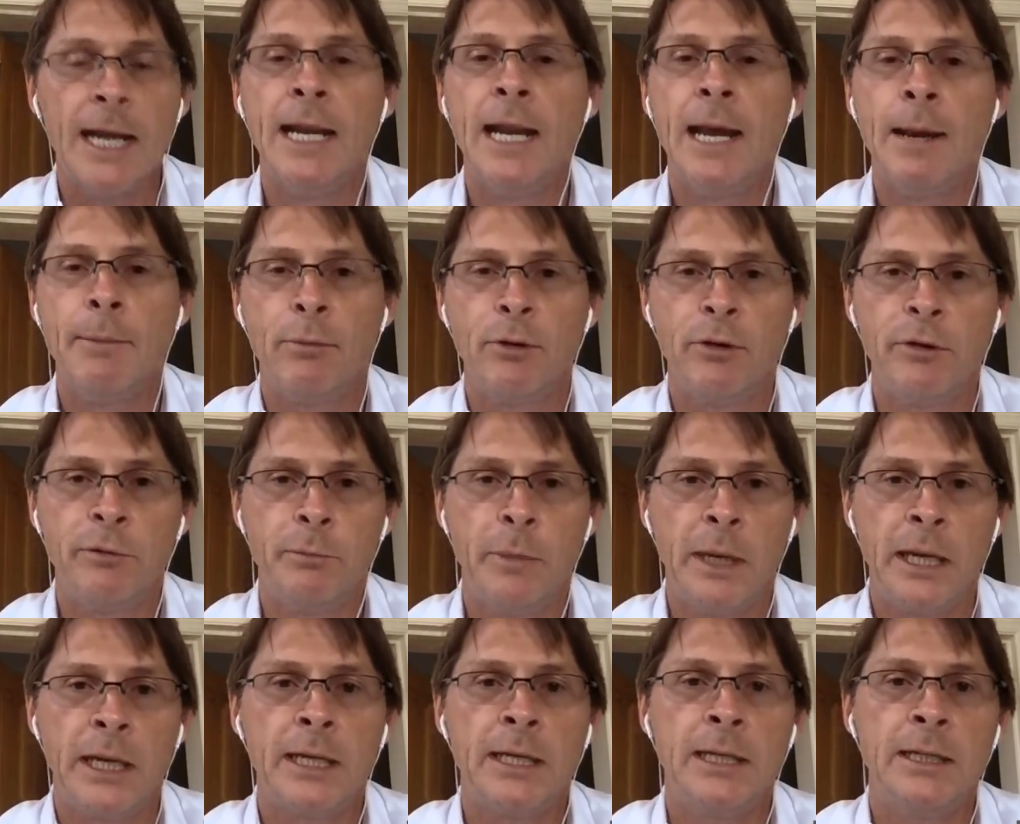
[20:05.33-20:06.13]
number of
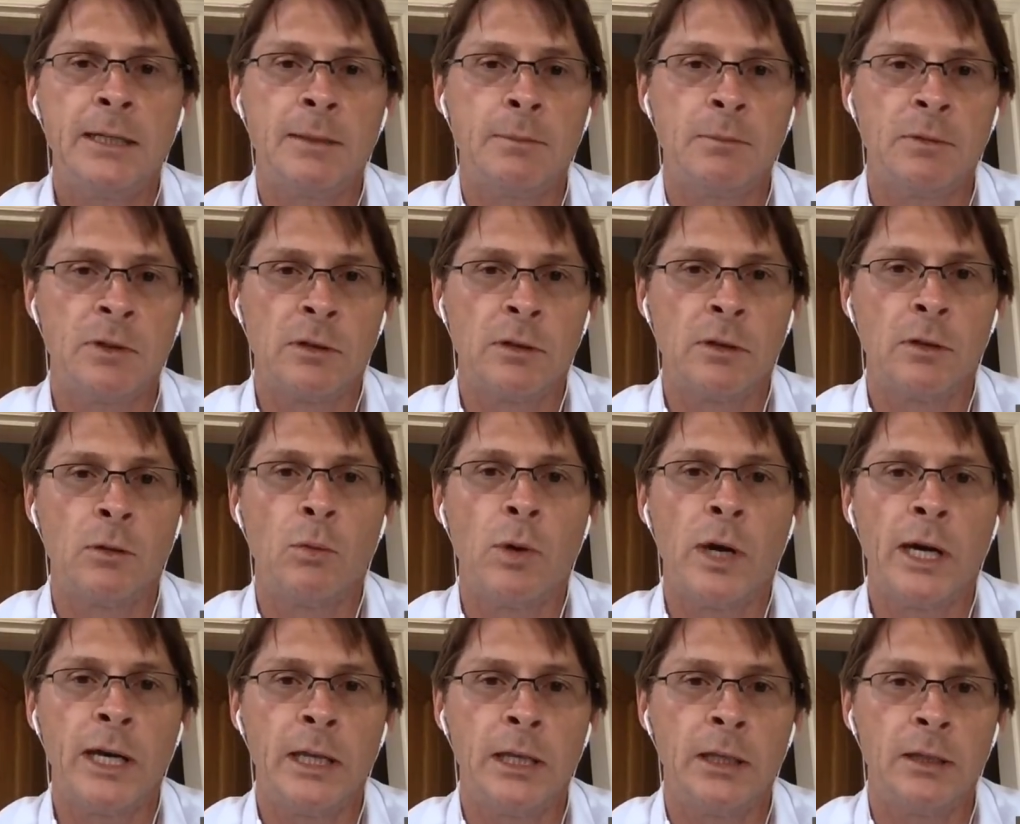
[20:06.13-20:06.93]
mechanisms in the
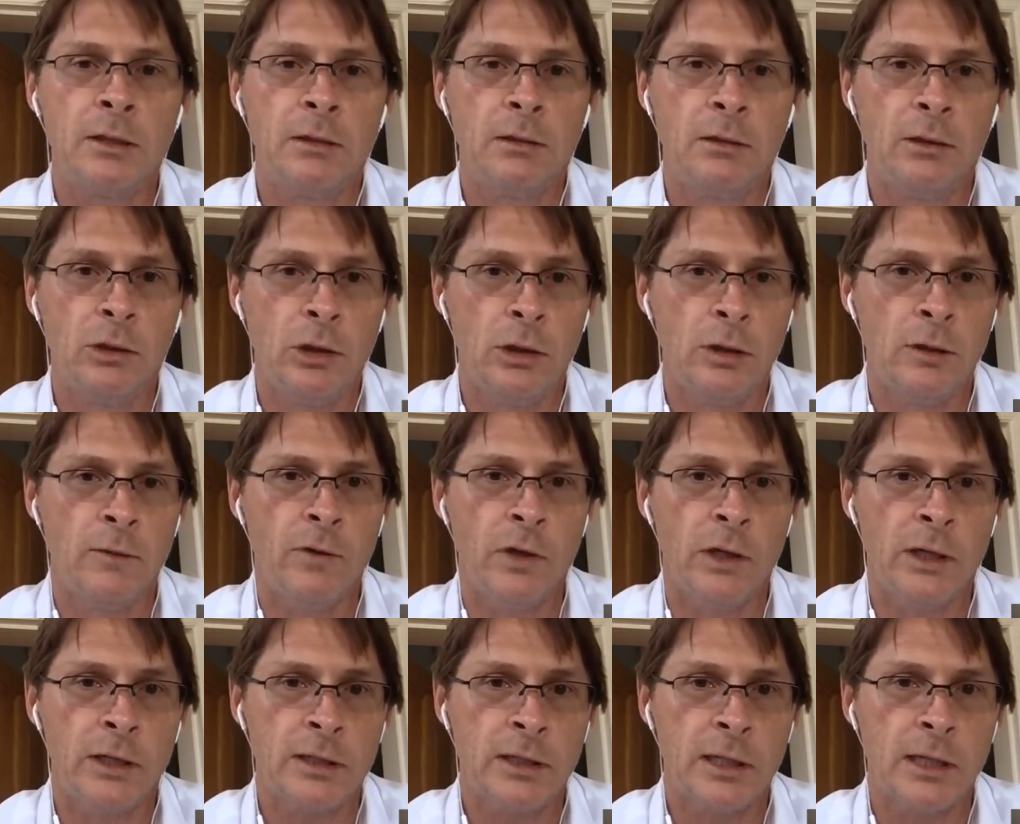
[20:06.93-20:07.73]
way that
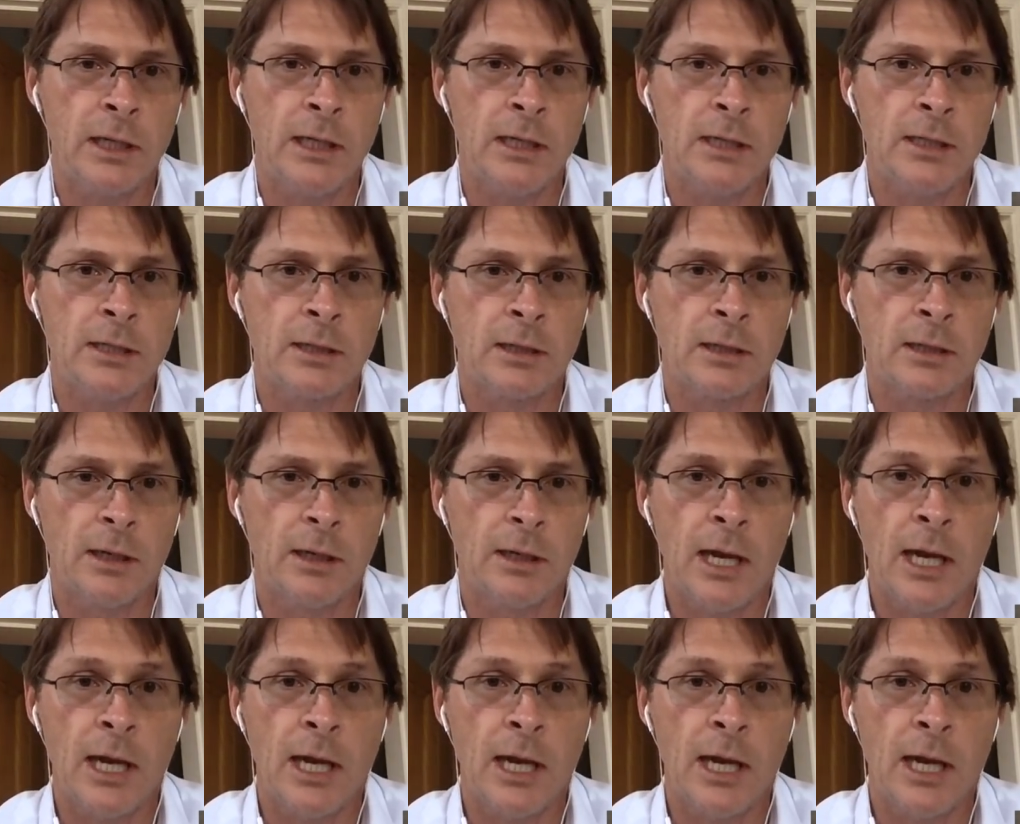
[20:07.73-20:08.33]
universities